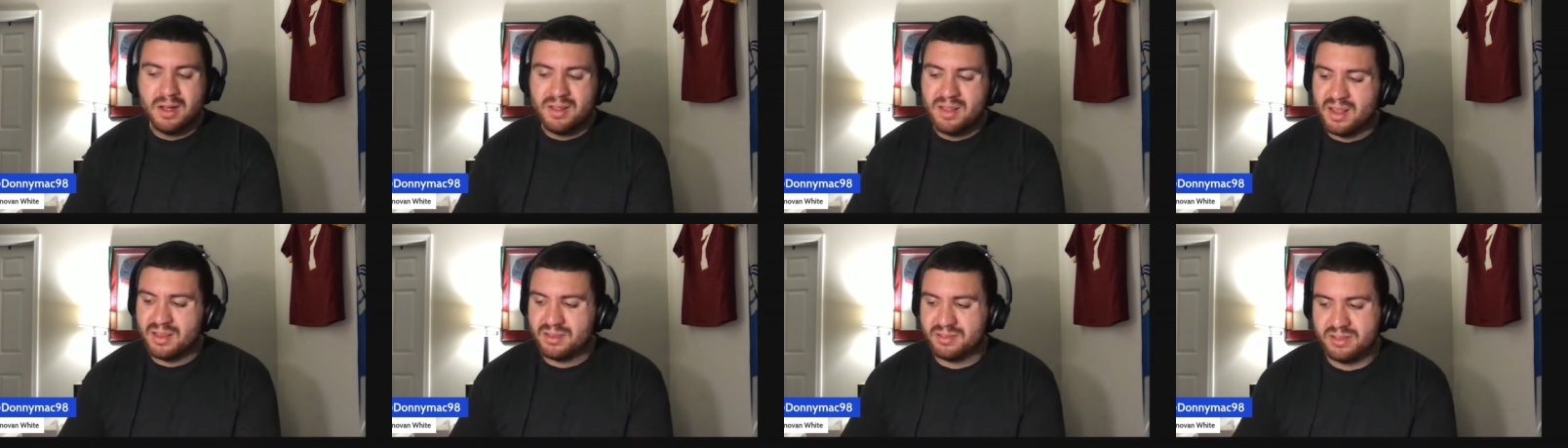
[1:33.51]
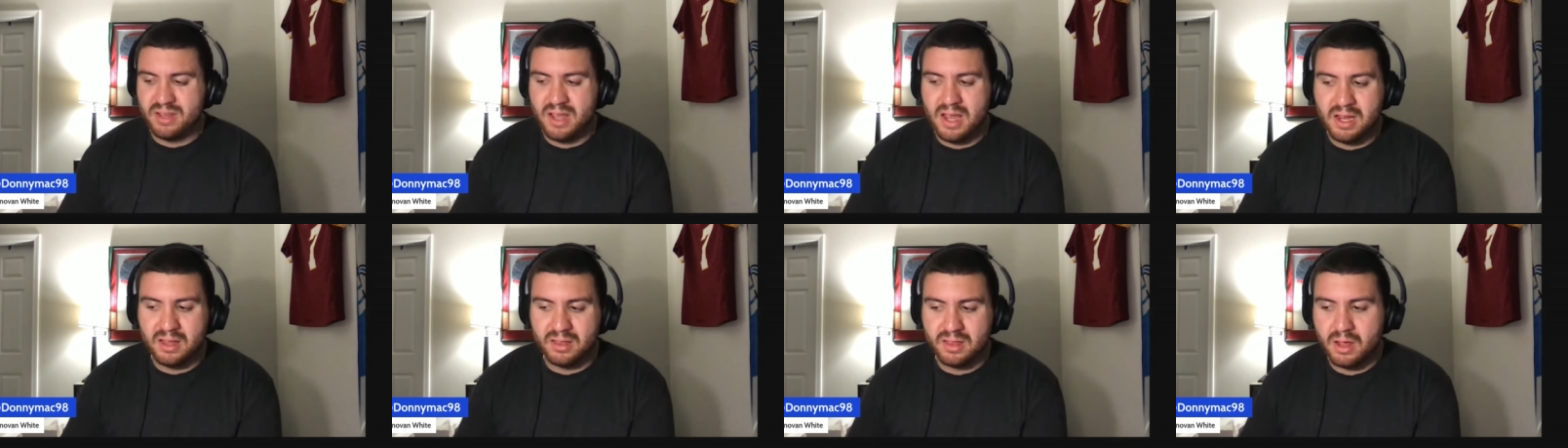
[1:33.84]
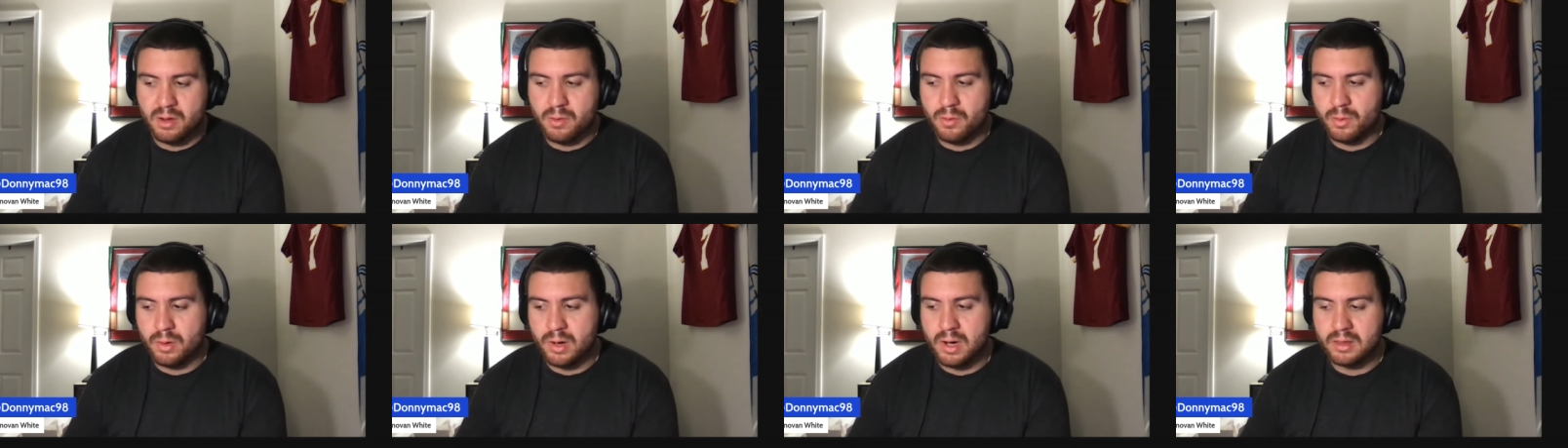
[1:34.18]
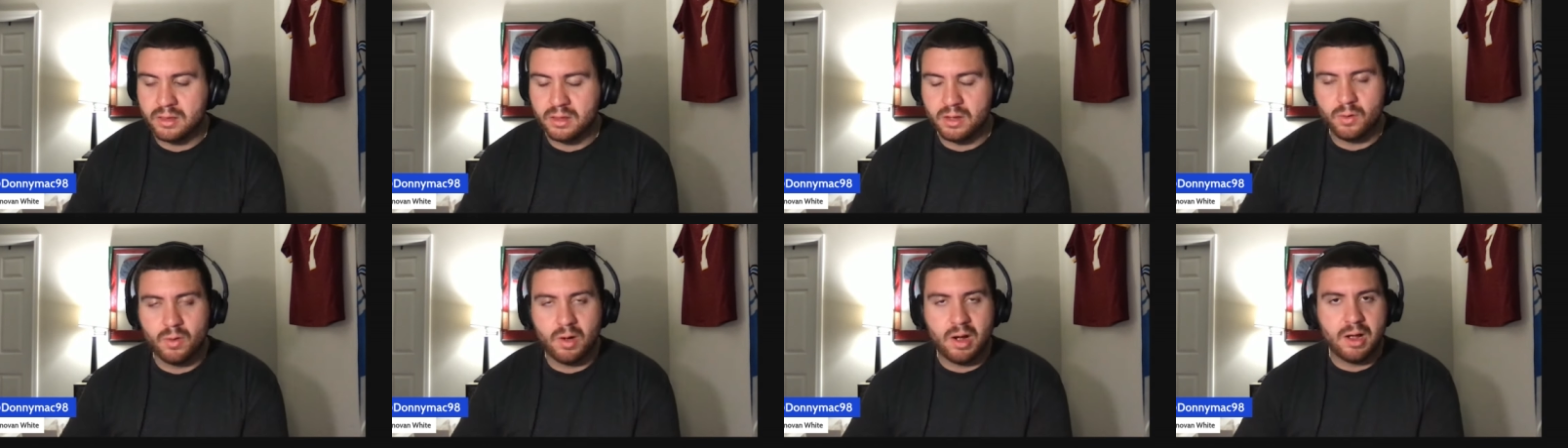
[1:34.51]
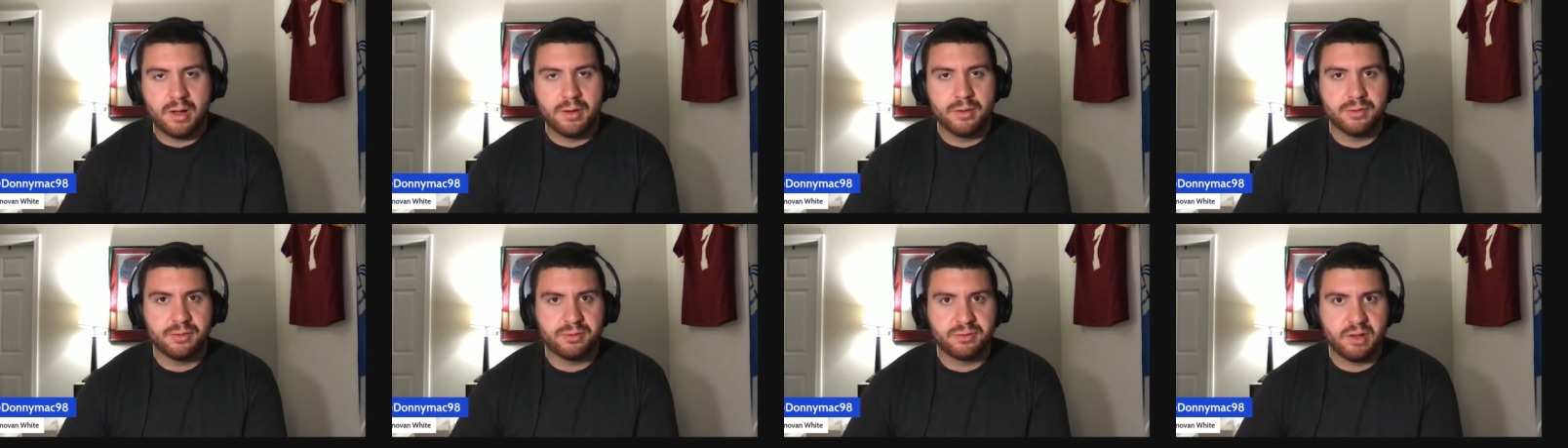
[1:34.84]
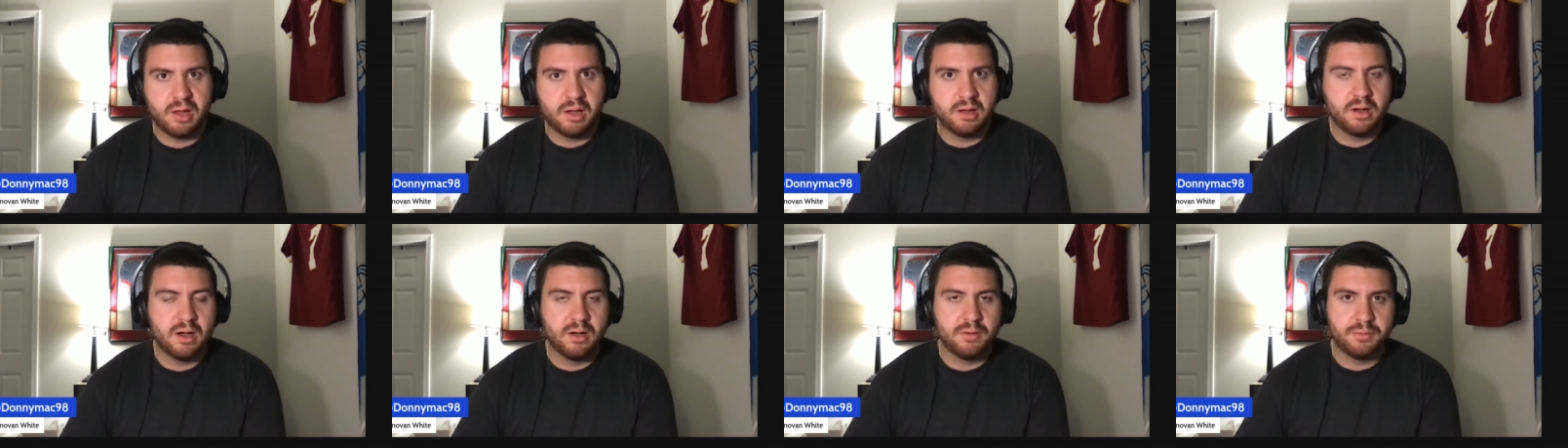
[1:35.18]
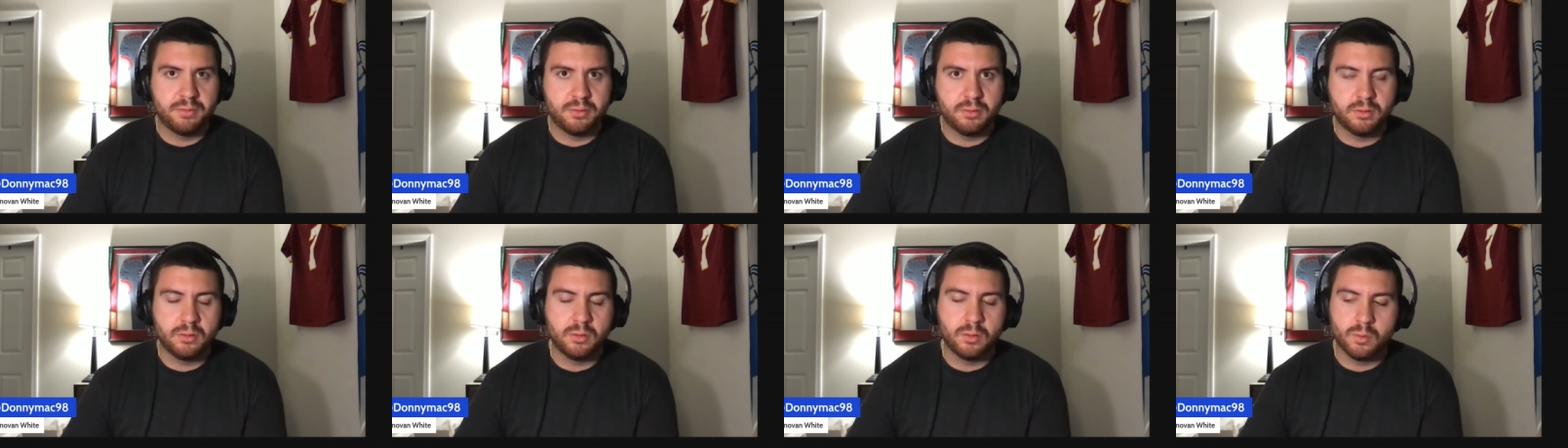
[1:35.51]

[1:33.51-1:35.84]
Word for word: Not saying they were at the Ohio State level